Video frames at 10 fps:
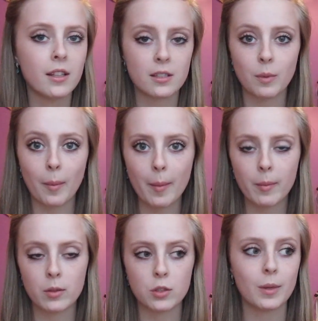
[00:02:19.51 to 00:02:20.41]
This is what my mom
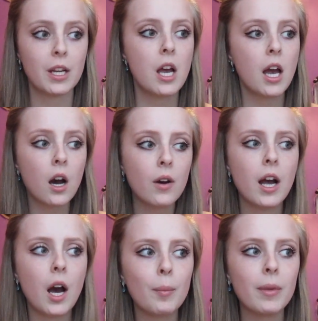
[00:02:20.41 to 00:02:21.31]
wants to Oh, it
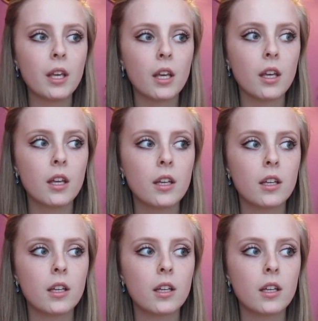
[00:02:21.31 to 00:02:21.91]
helped me.